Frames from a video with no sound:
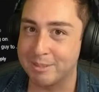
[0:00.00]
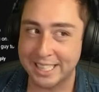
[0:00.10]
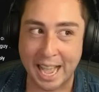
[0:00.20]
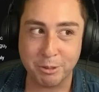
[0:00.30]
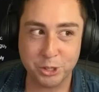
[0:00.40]
Like,
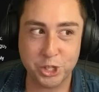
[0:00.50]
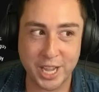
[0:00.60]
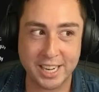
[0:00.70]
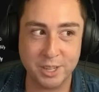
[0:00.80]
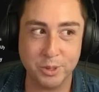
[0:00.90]
that will
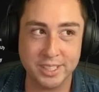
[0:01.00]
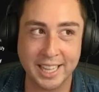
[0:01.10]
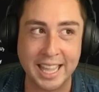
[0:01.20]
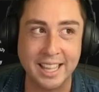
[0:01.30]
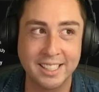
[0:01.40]

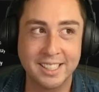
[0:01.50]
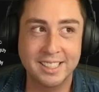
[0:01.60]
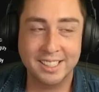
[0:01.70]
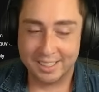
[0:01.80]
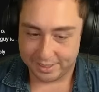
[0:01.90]
genuinely
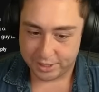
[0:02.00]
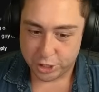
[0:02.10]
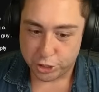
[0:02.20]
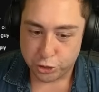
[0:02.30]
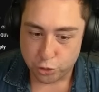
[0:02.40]

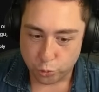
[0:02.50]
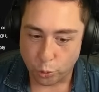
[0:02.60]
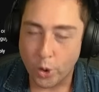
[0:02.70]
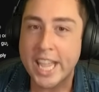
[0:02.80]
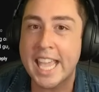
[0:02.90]

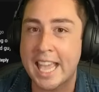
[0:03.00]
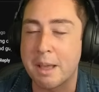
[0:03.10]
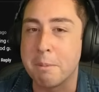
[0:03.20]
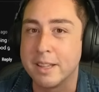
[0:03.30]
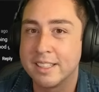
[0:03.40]
destroy
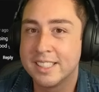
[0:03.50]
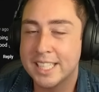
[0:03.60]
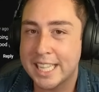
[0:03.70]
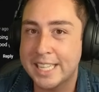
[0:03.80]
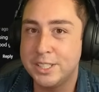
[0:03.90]

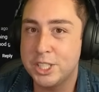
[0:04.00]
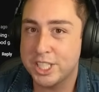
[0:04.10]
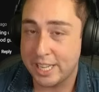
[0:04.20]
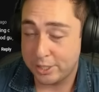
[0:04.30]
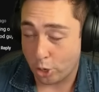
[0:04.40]
him
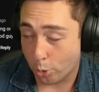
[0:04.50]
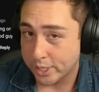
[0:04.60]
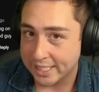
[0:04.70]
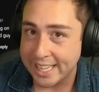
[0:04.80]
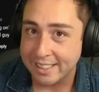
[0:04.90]

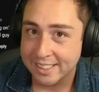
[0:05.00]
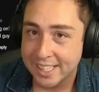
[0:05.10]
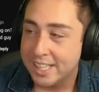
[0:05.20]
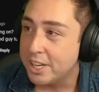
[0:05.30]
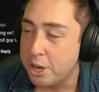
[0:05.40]
internally,
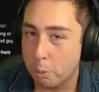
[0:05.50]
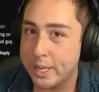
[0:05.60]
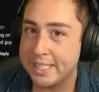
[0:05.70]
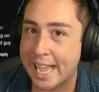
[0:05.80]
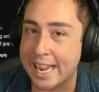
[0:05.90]

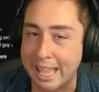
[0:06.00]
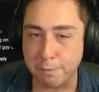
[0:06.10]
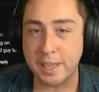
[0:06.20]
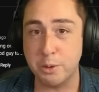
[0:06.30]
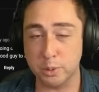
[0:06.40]
knowing that
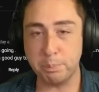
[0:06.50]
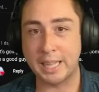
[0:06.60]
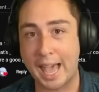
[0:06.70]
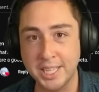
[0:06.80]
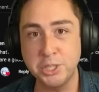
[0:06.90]
if he
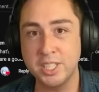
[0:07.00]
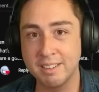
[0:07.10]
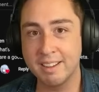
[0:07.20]
replies,